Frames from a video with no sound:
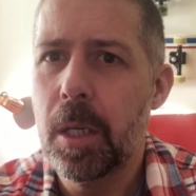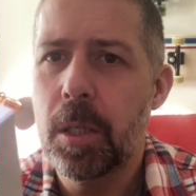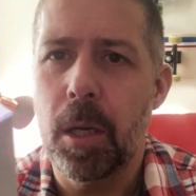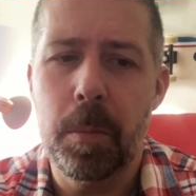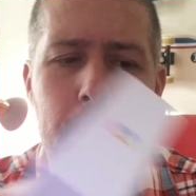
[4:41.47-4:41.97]

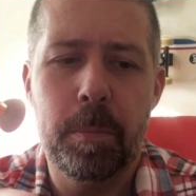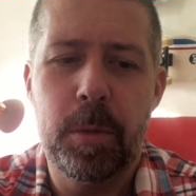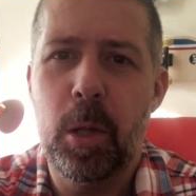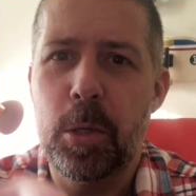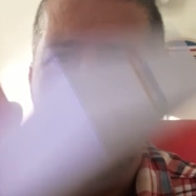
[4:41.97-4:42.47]
So
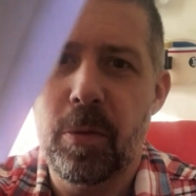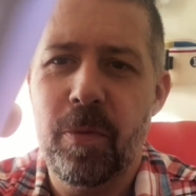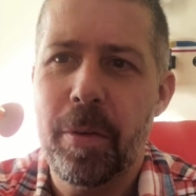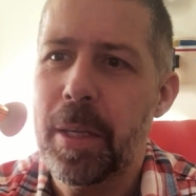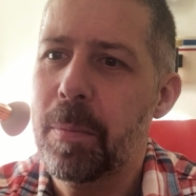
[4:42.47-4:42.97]
slides off
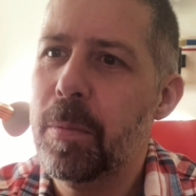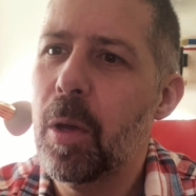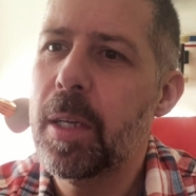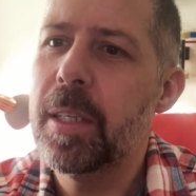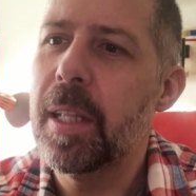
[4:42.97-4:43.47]
very
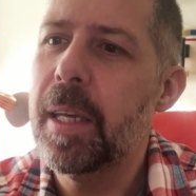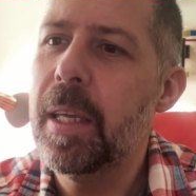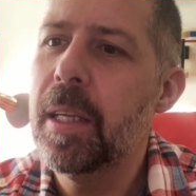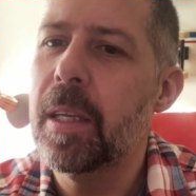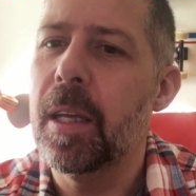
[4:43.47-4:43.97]

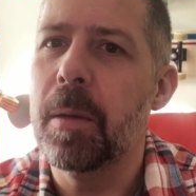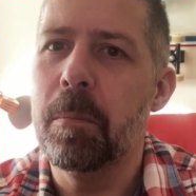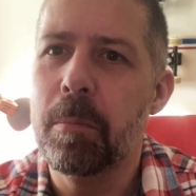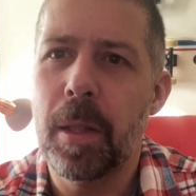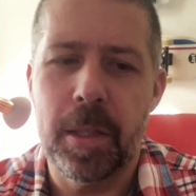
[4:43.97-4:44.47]
nicely.
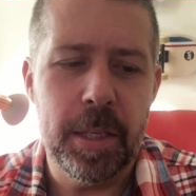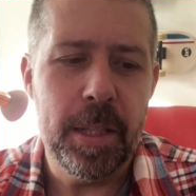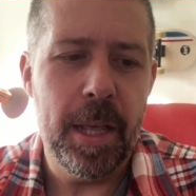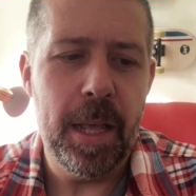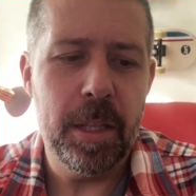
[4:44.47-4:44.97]
Nothing in
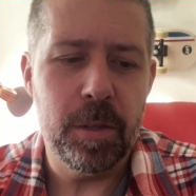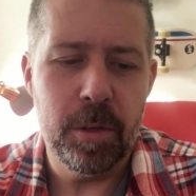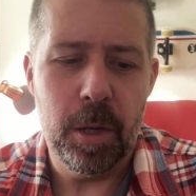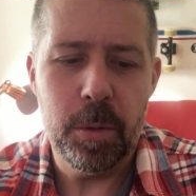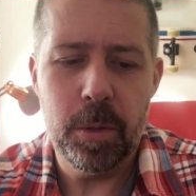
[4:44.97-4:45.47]
there to
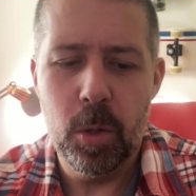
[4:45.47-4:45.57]
note.